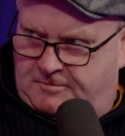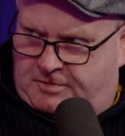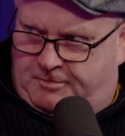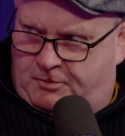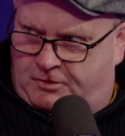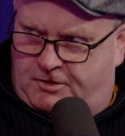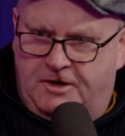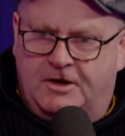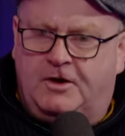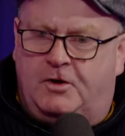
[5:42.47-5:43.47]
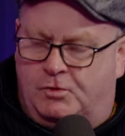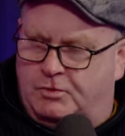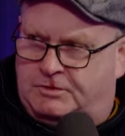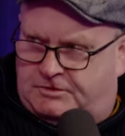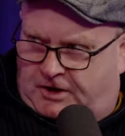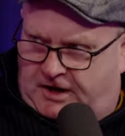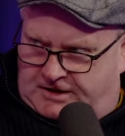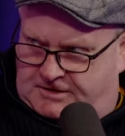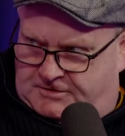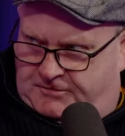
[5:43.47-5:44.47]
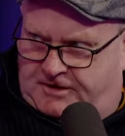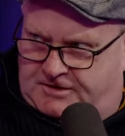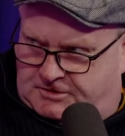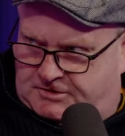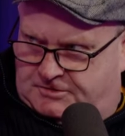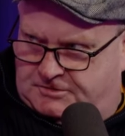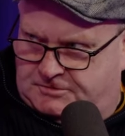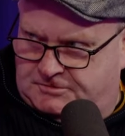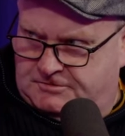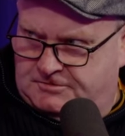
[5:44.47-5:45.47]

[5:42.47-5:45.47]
People go on trains, for instance,